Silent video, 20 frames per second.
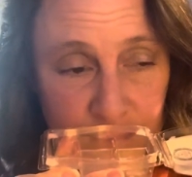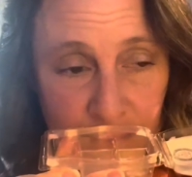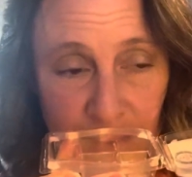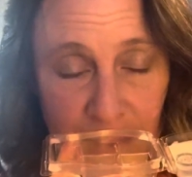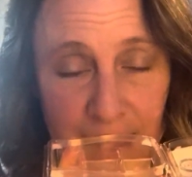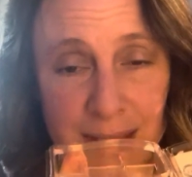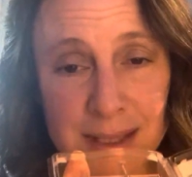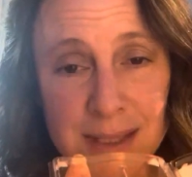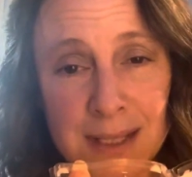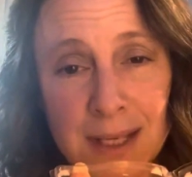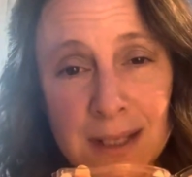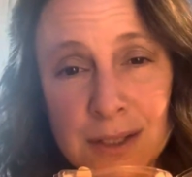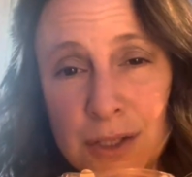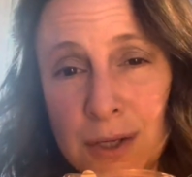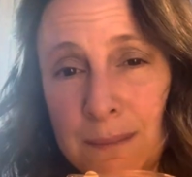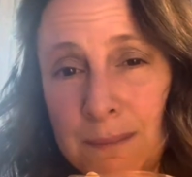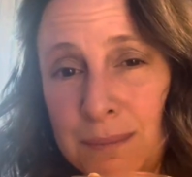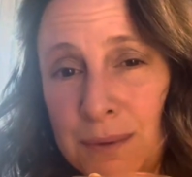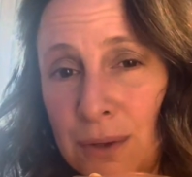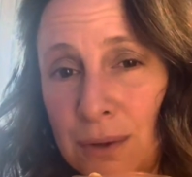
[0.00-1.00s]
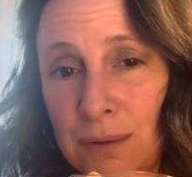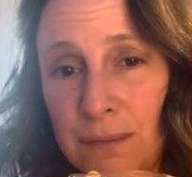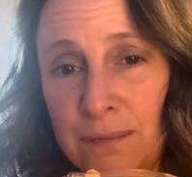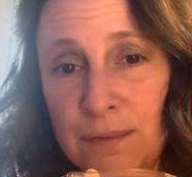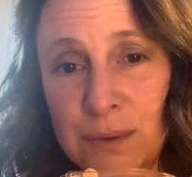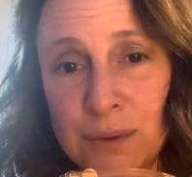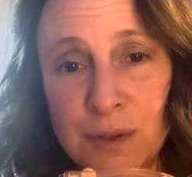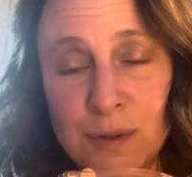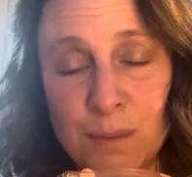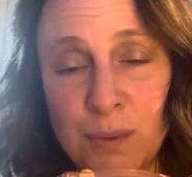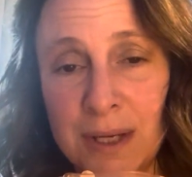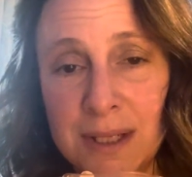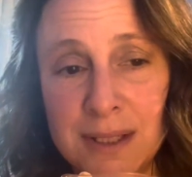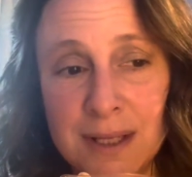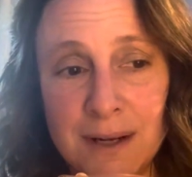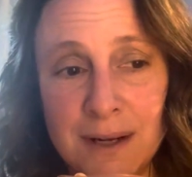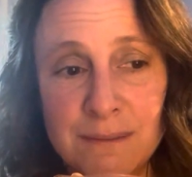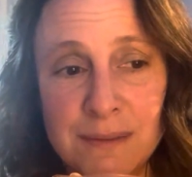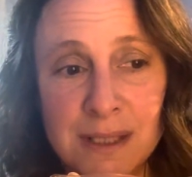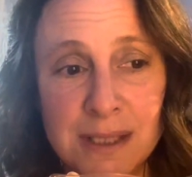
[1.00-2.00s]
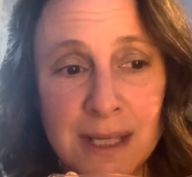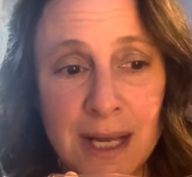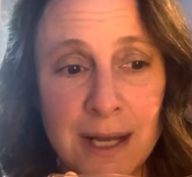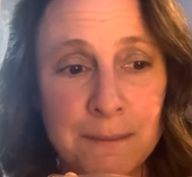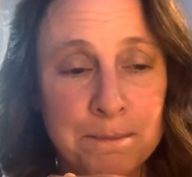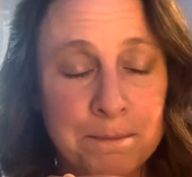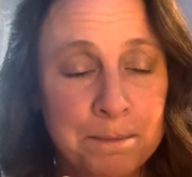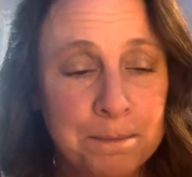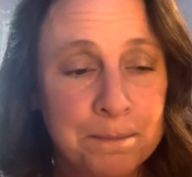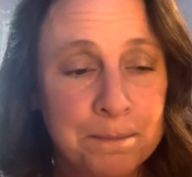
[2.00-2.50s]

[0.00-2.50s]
It's such a beautiful springtime scent.